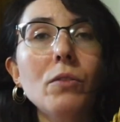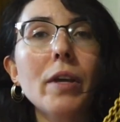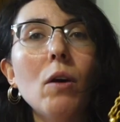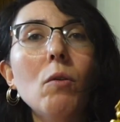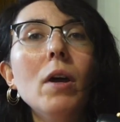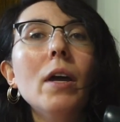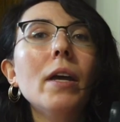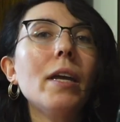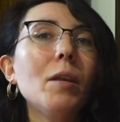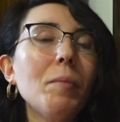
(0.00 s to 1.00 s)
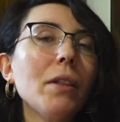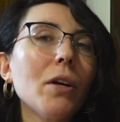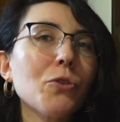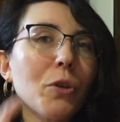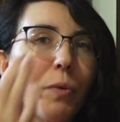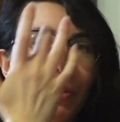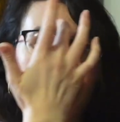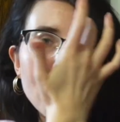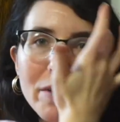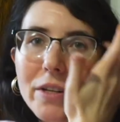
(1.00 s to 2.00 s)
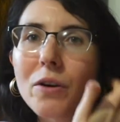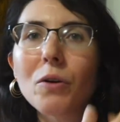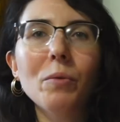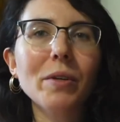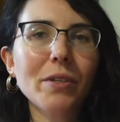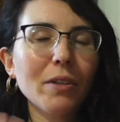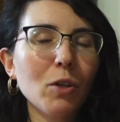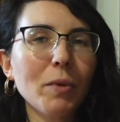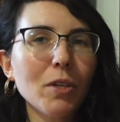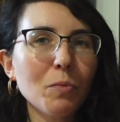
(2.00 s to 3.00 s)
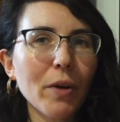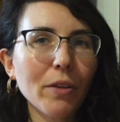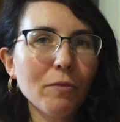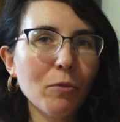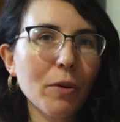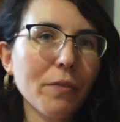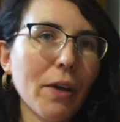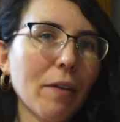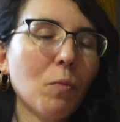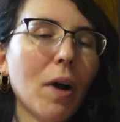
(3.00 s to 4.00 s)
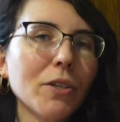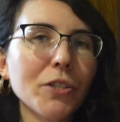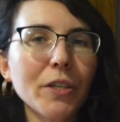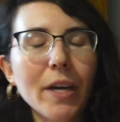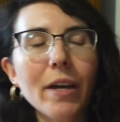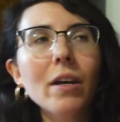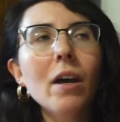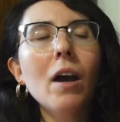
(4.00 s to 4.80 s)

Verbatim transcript: Now, in my luxury wishlist video, which a little bit of spoiler for it if you haven't watched it yet,